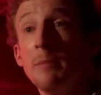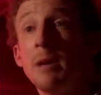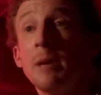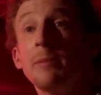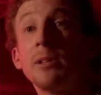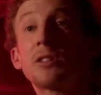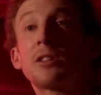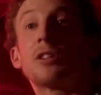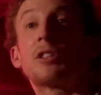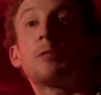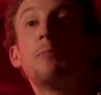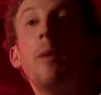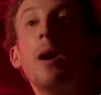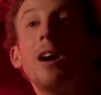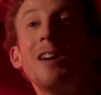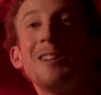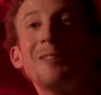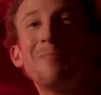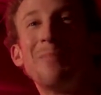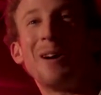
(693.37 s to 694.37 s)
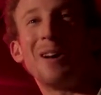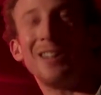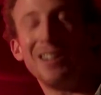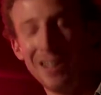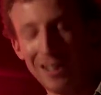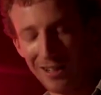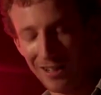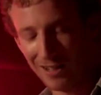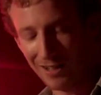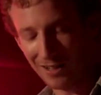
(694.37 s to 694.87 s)
Maybe it's a spider
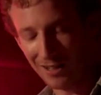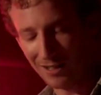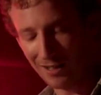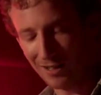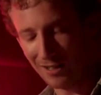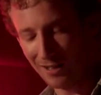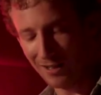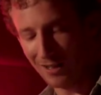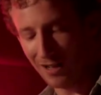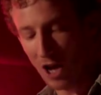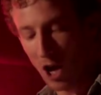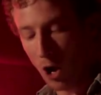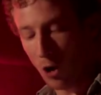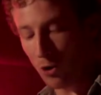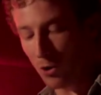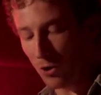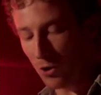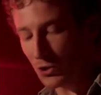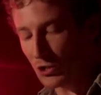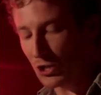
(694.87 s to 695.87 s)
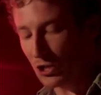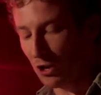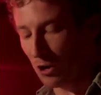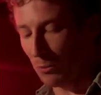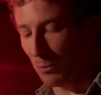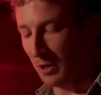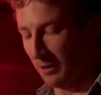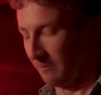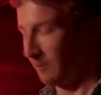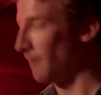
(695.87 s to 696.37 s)
bite. Or, or she
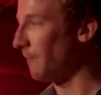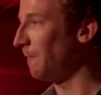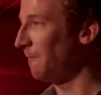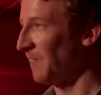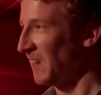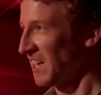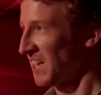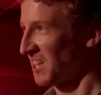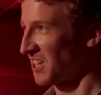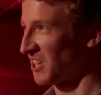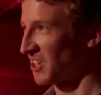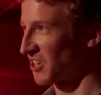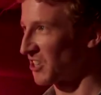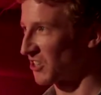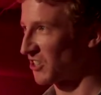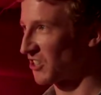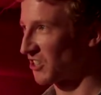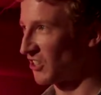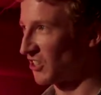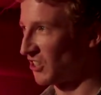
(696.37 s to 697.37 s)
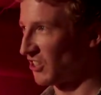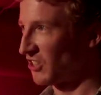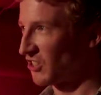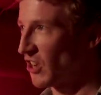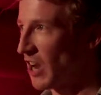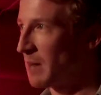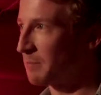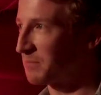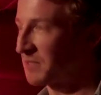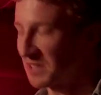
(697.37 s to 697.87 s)
got one of her fingers
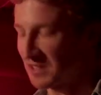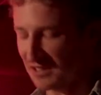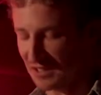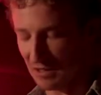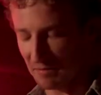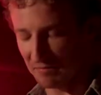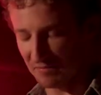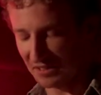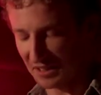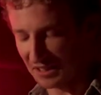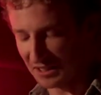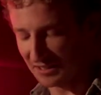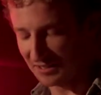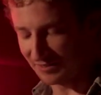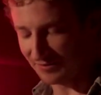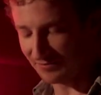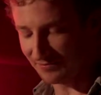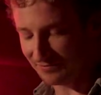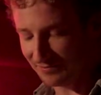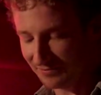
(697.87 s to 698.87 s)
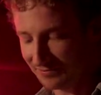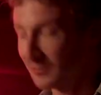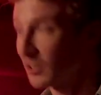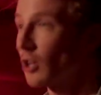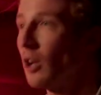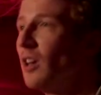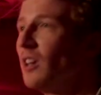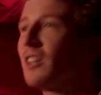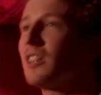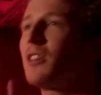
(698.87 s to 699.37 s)
trapped in something.
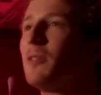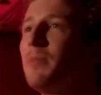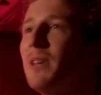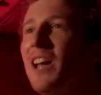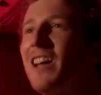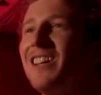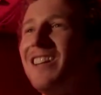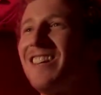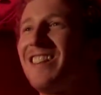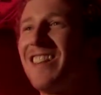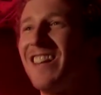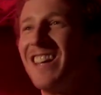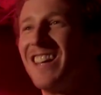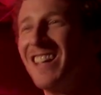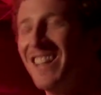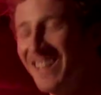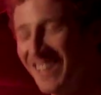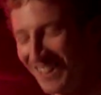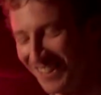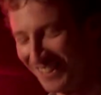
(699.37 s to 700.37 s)
Could be anything.